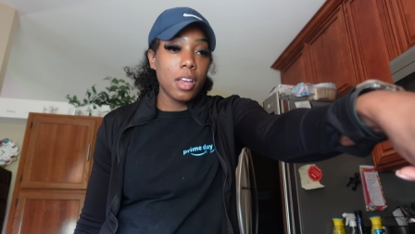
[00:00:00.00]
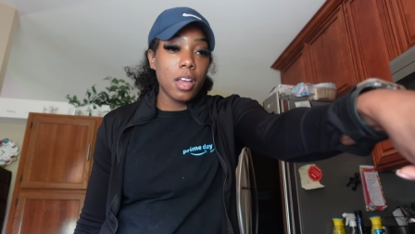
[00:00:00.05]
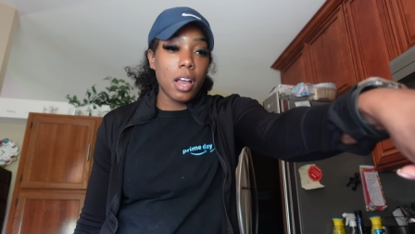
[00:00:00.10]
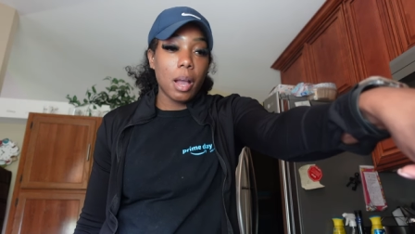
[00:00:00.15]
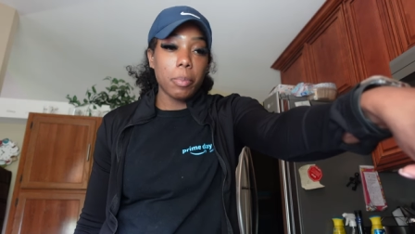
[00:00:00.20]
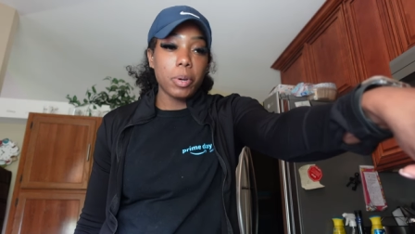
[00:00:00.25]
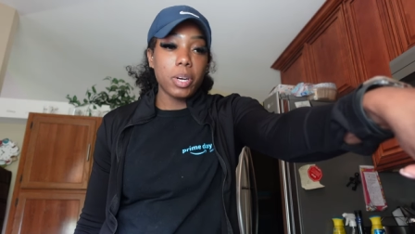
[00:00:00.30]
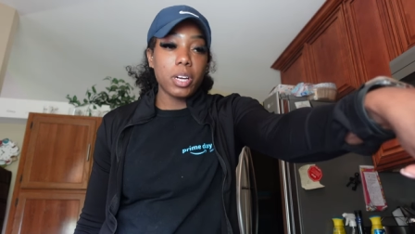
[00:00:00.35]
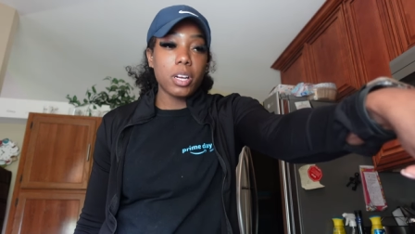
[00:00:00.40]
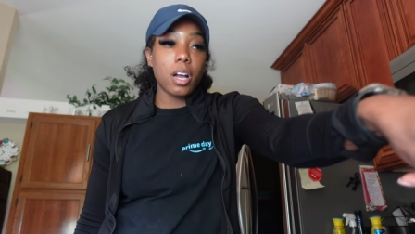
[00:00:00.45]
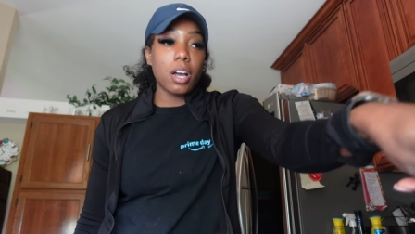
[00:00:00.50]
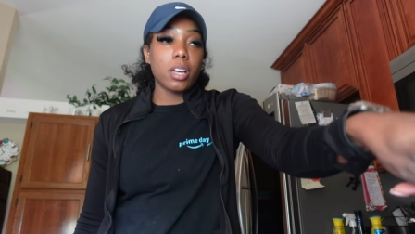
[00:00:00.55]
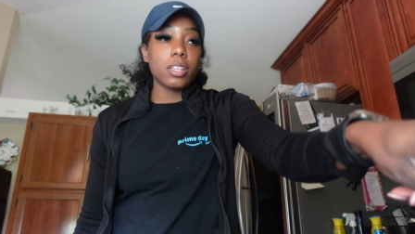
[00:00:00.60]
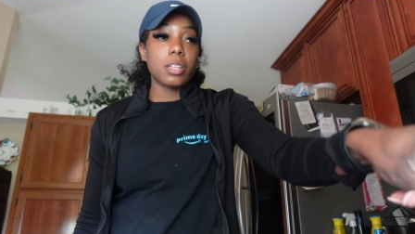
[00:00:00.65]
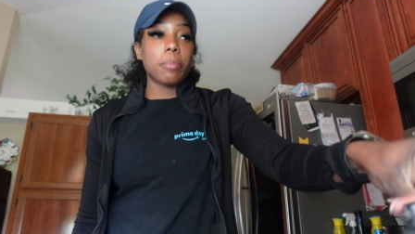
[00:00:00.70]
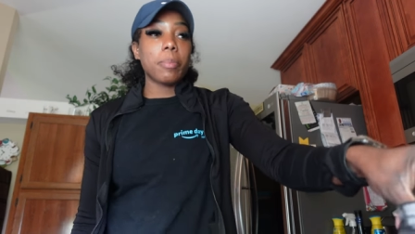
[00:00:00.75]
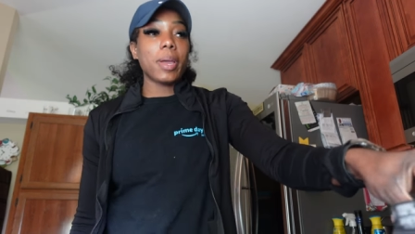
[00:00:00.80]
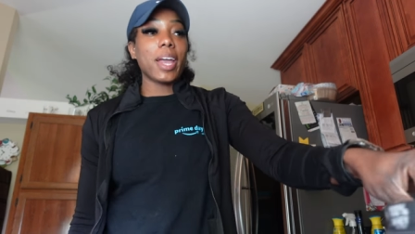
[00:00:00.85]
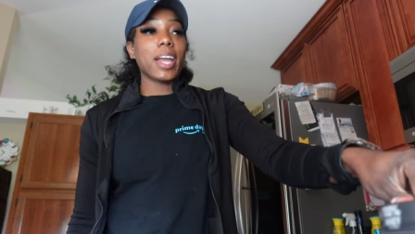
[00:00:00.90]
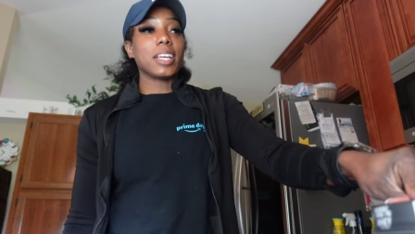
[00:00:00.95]
I'm going to call
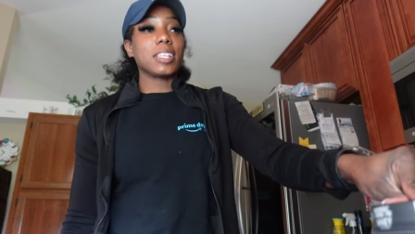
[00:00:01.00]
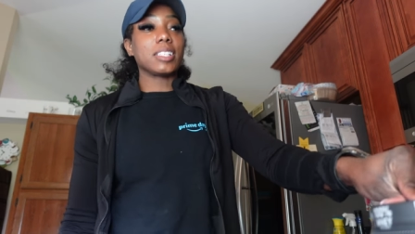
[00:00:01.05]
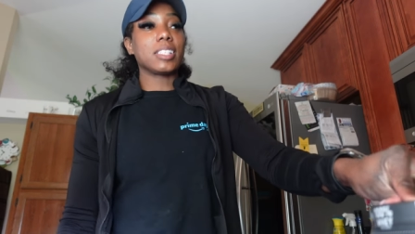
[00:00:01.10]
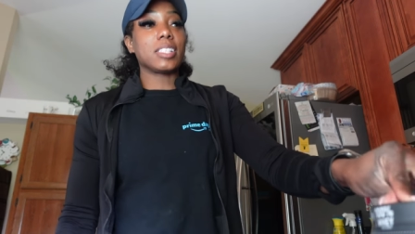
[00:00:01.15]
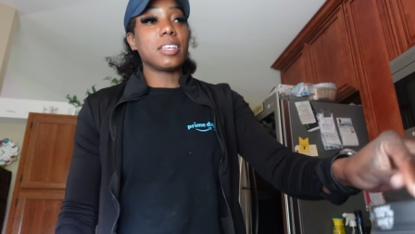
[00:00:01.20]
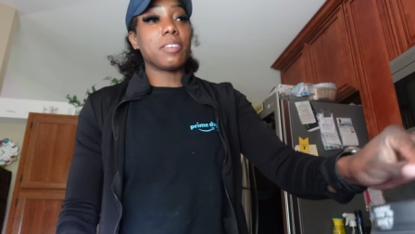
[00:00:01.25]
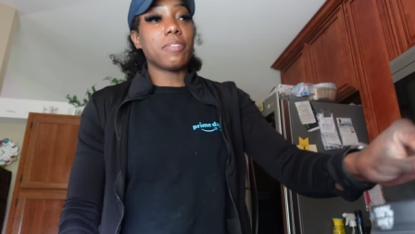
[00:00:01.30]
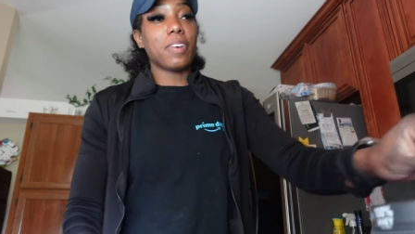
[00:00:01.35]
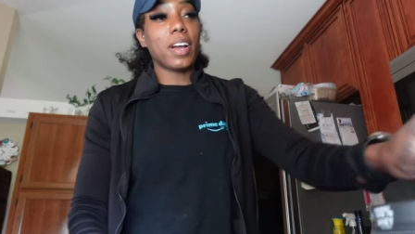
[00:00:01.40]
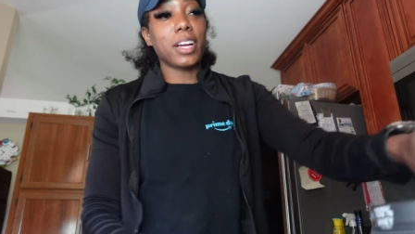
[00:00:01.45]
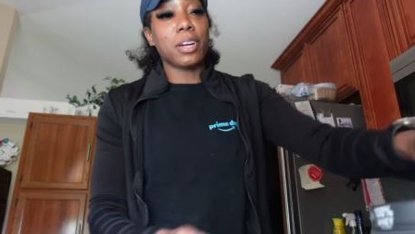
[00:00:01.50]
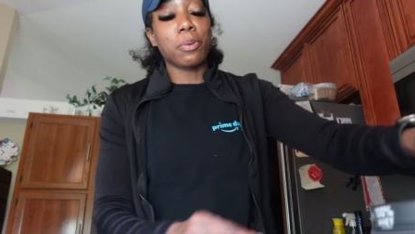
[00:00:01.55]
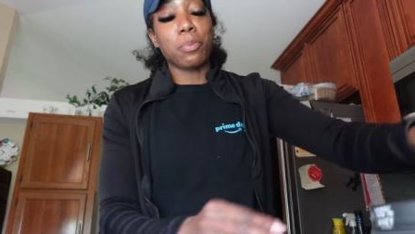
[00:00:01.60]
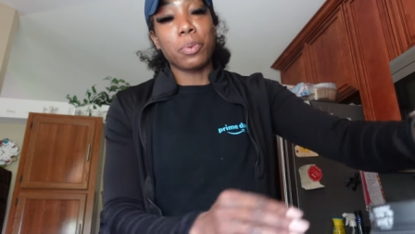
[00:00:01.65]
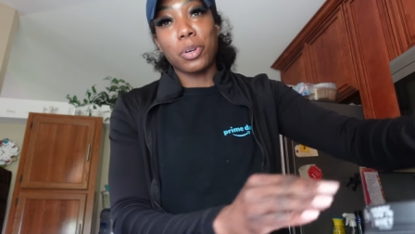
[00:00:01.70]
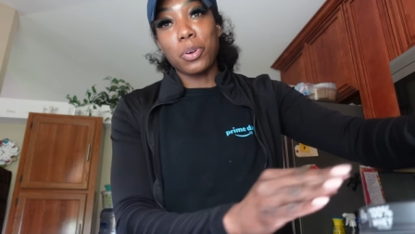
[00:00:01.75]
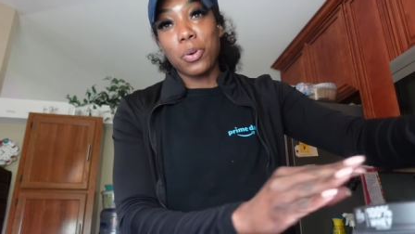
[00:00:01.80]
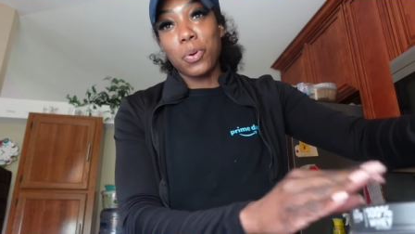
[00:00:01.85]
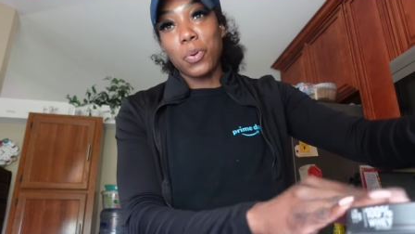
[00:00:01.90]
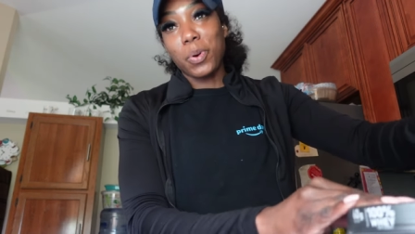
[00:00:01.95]
them back and see if I can
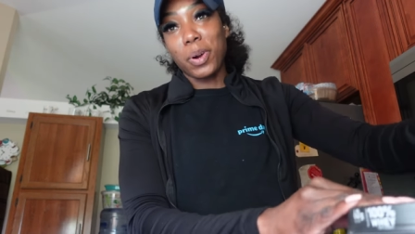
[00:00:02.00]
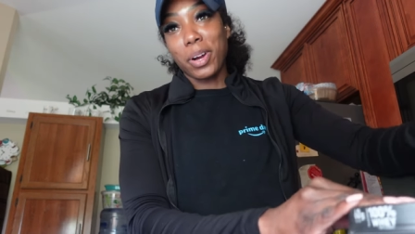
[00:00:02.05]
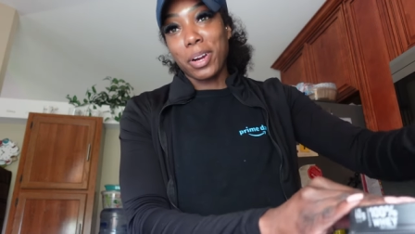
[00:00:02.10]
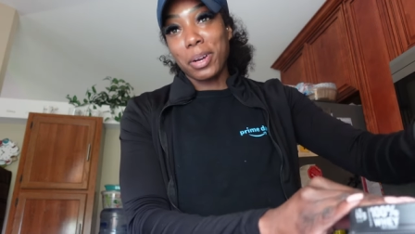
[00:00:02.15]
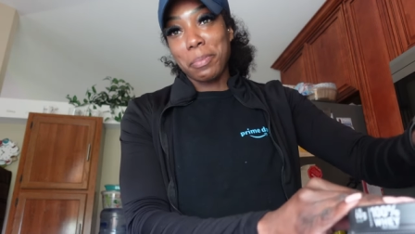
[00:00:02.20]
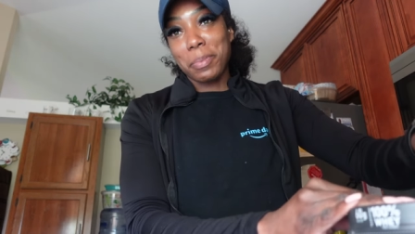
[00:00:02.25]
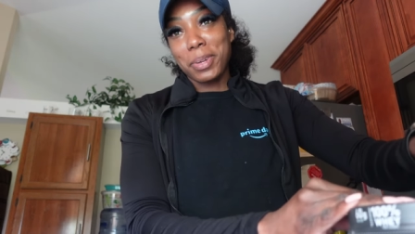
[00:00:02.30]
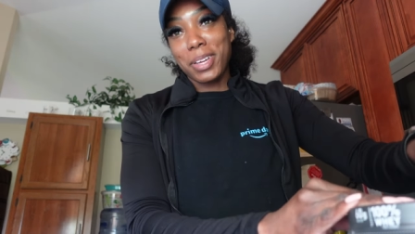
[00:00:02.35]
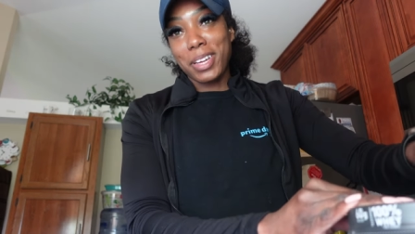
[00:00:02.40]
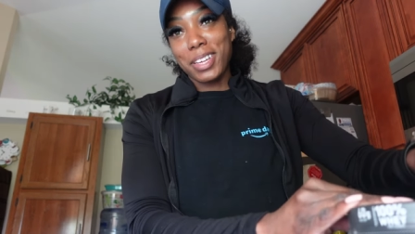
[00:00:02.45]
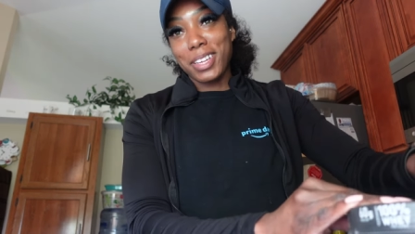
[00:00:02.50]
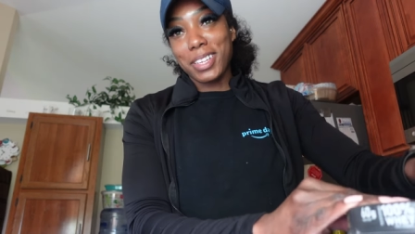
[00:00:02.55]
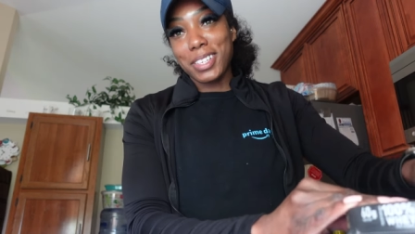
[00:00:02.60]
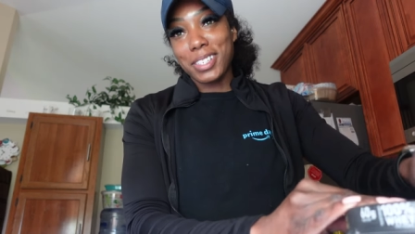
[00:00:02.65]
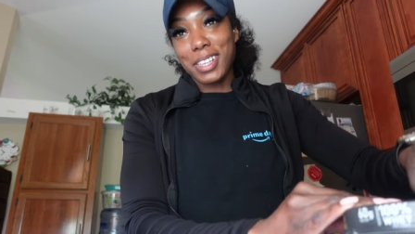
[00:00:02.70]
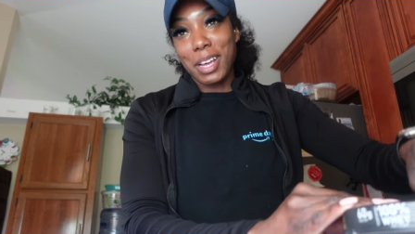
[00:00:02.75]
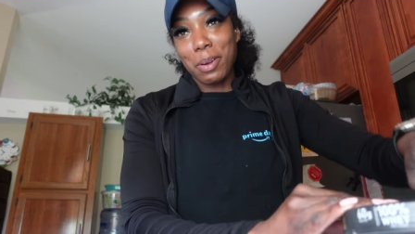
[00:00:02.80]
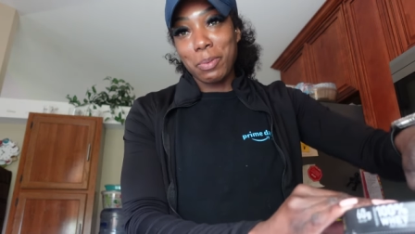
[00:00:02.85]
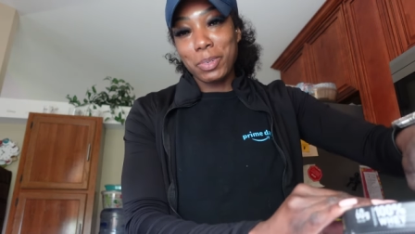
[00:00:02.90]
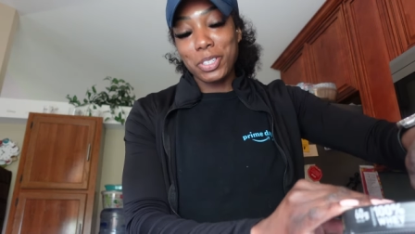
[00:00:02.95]
record because
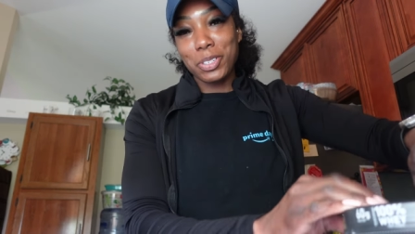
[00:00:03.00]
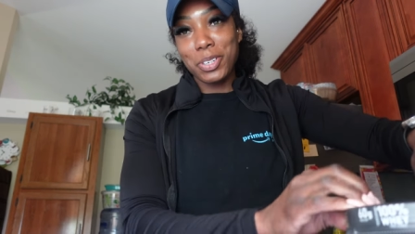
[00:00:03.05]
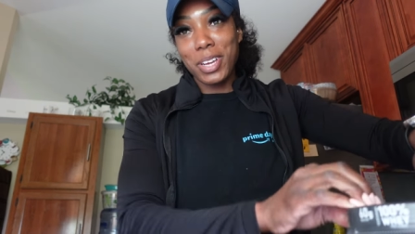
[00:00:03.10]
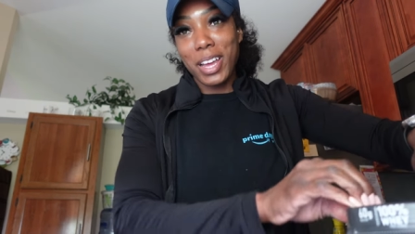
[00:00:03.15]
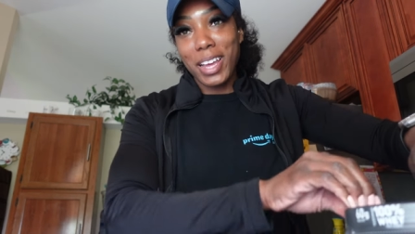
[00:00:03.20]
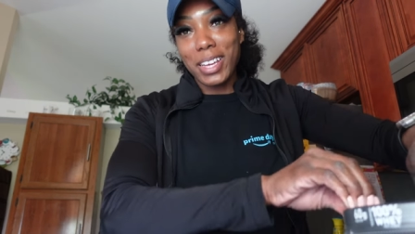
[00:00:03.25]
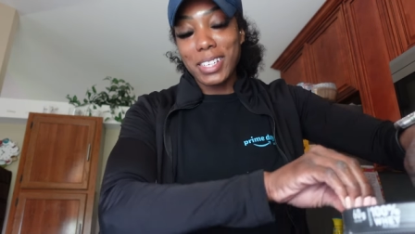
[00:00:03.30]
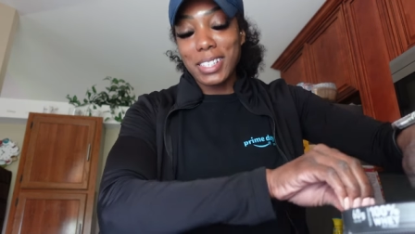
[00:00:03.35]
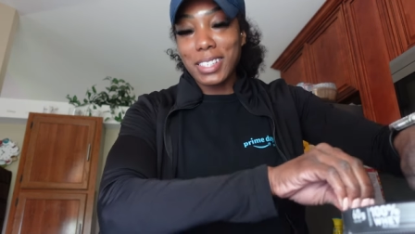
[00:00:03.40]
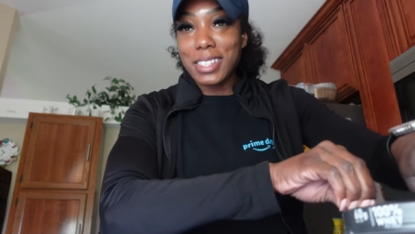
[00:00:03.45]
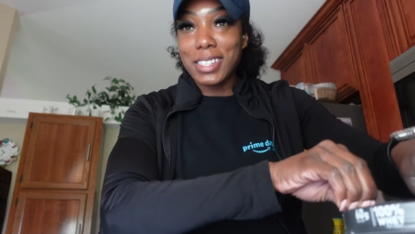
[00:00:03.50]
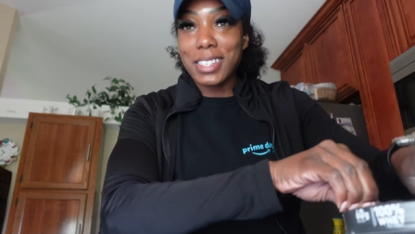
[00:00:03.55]
I want you guys